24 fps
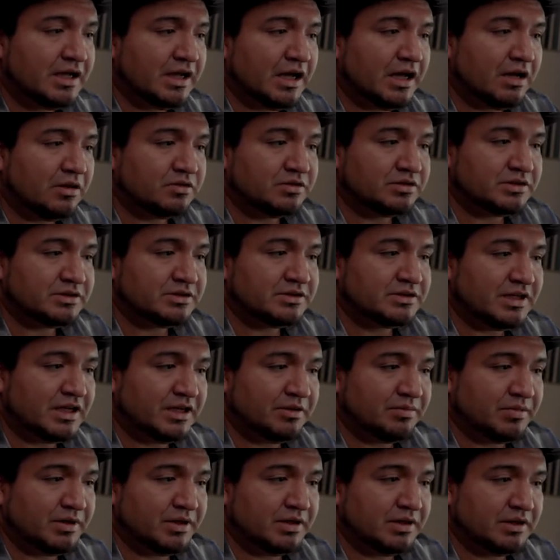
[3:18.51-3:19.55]
I'll just
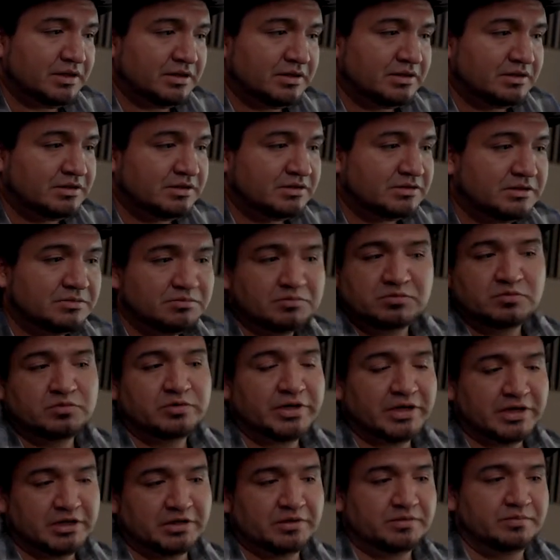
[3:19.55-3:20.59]
type in some
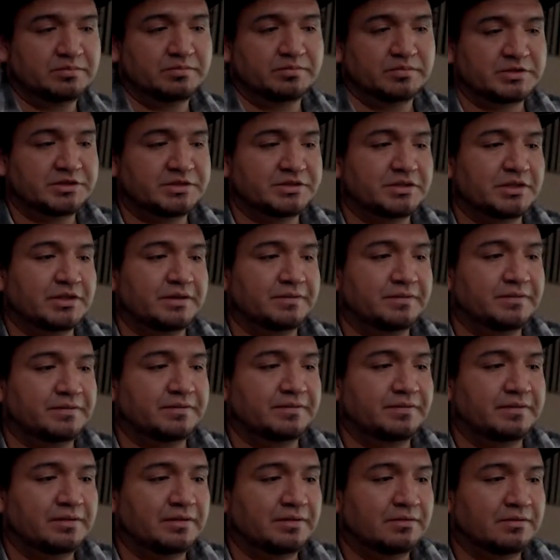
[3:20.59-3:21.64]
random stuff,
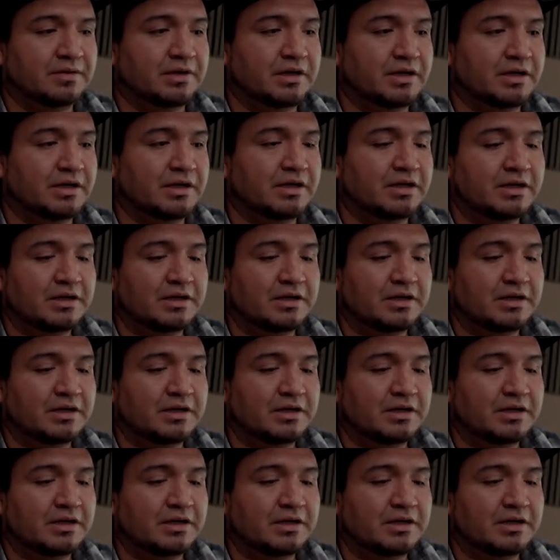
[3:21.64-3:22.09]
right?